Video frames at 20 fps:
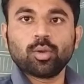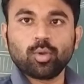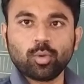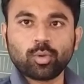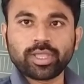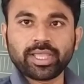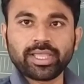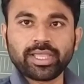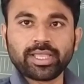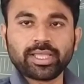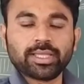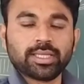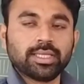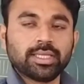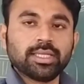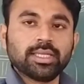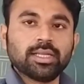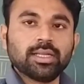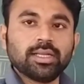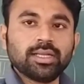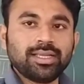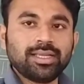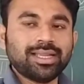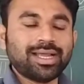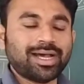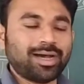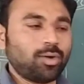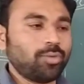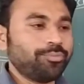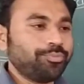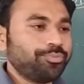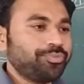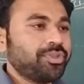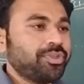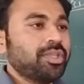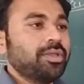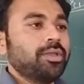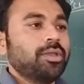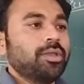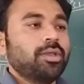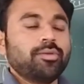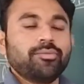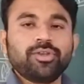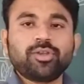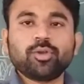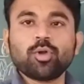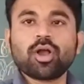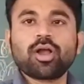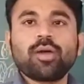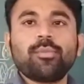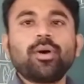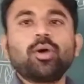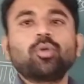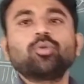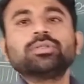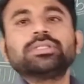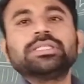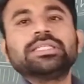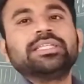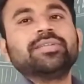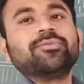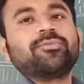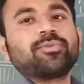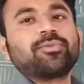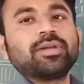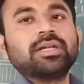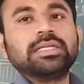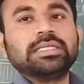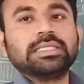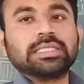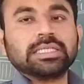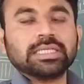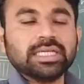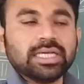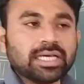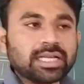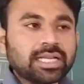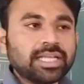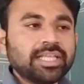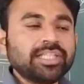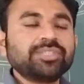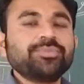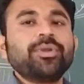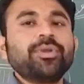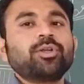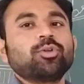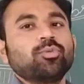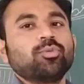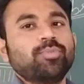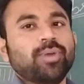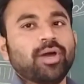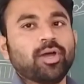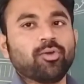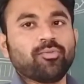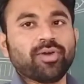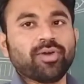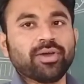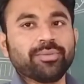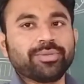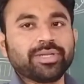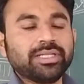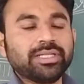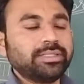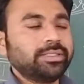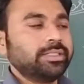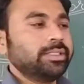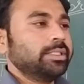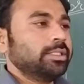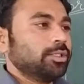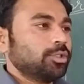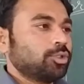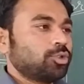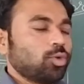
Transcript: Okay, now we talk about the different arrangement of myofibril.